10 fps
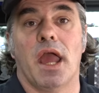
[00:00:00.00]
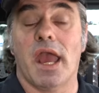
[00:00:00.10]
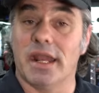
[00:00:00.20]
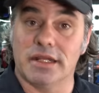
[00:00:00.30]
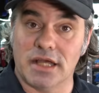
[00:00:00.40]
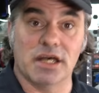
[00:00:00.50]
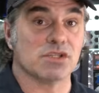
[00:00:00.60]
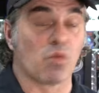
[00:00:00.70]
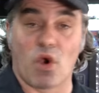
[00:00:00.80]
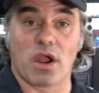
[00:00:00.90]
and it
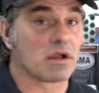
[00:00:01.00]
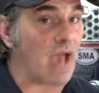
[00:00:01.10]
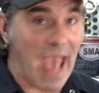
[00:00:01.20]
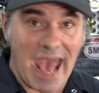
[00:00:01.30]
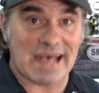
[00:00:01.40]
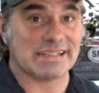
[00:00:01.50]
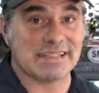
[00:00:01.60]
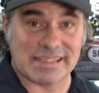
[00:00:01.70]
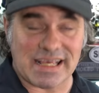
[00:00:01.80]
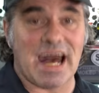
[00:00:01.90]
does work as
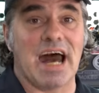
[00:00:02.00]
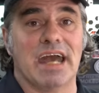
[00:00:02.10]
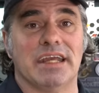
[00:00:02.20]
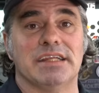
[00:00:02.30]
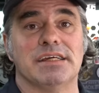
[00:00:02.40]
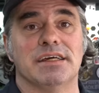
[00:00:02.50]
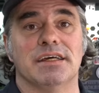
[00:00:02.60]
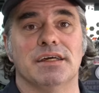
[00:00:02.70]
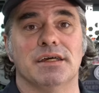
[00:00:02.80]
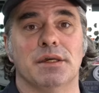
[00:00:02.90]
designed,
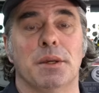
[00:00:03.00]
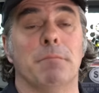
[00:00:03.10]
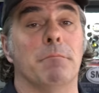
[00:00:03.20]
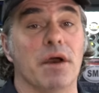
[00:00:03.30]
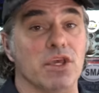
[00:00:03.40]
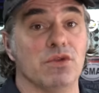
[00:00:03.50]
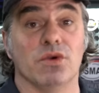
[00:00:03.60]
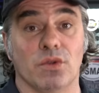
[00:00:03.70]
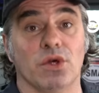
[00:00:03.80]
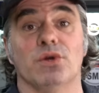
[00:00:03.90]
but you
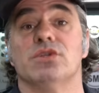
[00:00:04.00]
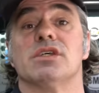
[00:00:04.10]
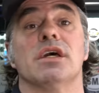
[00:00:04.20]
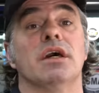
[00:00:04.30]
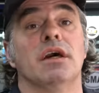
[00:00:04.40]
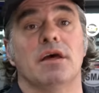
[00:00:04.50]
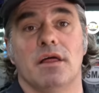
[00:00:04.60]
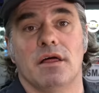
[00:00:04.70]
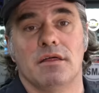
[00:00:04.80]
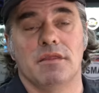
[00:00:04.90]
do lose
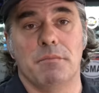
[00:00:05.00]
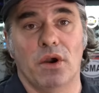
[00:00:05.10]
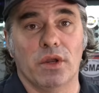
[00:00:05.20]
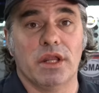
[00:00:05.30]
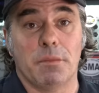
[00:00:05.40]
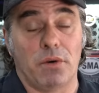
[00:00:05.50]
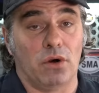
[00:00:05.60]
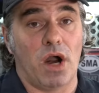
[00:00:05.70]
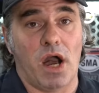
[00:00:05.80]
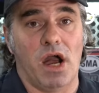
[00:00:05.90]
the ability to
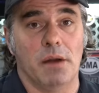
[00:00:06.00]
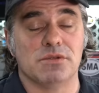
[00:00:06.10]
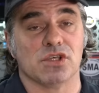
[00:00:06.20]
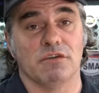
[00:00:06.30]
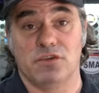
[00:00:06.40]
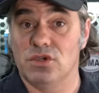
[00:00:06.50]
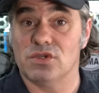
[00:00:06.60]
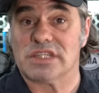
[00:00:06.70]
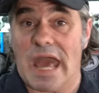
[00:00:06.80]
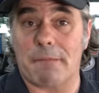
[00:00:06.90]
pull hubs. So if you
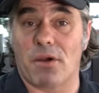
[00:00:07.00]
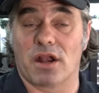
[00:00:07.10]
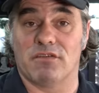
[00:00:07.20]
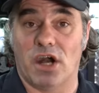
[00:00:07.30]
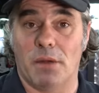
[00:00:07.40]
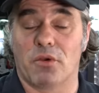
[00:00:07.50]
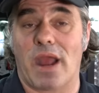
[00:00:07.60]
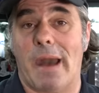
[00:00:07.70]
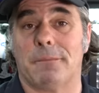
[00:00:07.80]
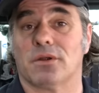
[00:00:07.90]
use that part of a hub
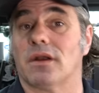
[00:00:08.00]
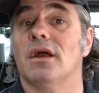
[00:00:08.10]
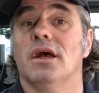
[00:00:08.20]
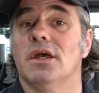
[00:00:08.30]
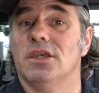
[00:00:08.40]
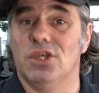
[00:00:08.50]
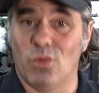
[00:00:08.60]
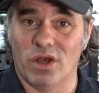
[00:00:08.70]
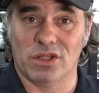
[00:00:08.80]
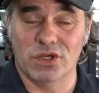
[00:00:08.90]
grappler,
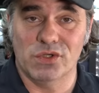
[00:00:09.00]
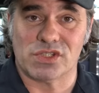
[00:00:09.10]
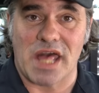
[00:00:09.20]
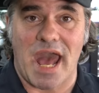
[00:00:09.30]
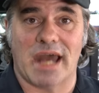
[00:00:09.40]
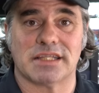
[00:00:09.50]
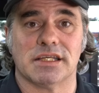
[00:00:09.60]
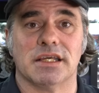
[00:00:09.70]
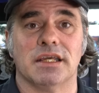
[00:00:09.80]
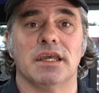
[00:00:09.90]
you will lose that.
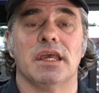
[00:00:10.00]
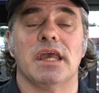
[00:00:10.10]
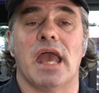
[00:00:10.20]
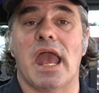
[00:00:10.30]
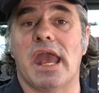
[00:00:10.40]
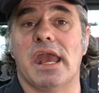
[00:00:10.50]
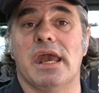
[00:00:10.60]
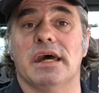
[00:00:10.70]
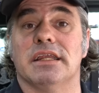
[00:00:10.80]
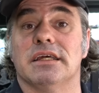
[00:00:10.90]

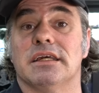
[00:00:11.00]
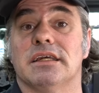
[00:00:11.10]
And